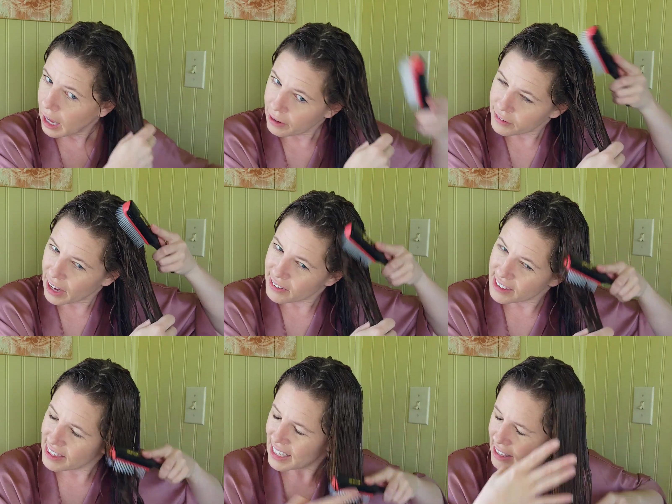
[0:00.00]
I've, I
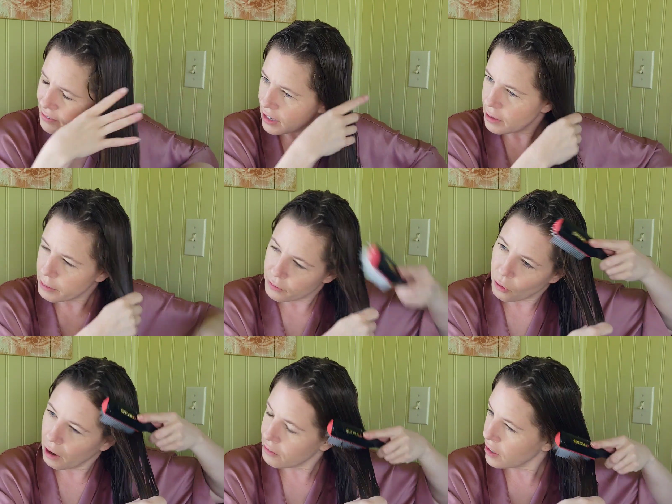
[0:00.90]
think they've done it
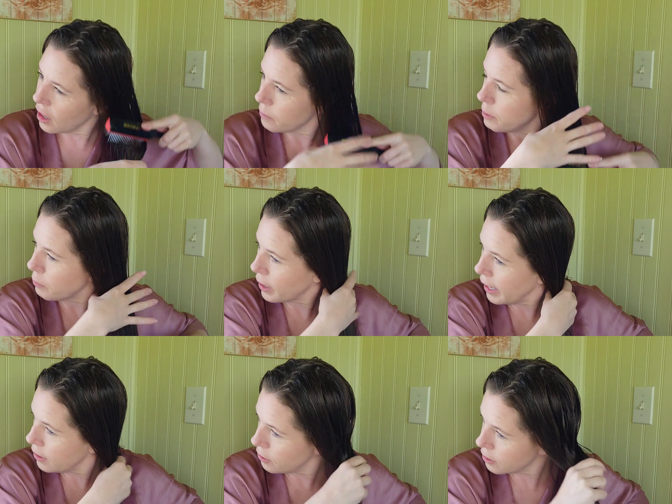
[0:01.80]
before. I've seen other people
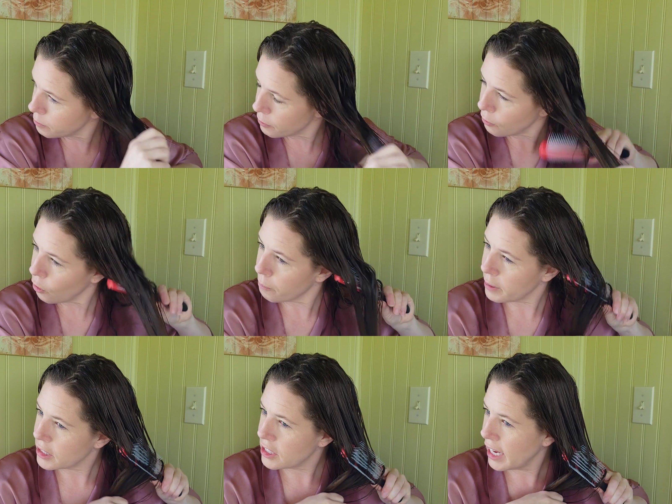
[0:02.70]
kind of do this before.
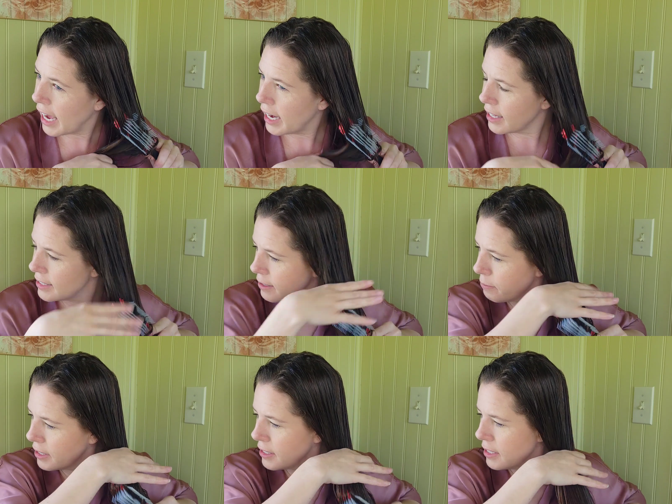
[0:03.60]
But she had
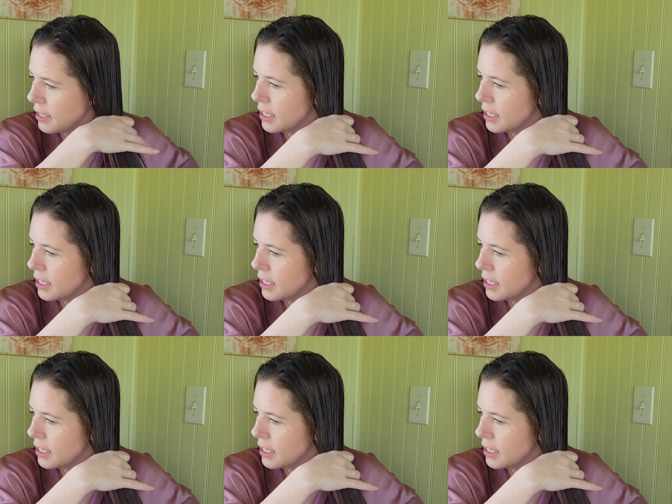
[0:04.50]
something,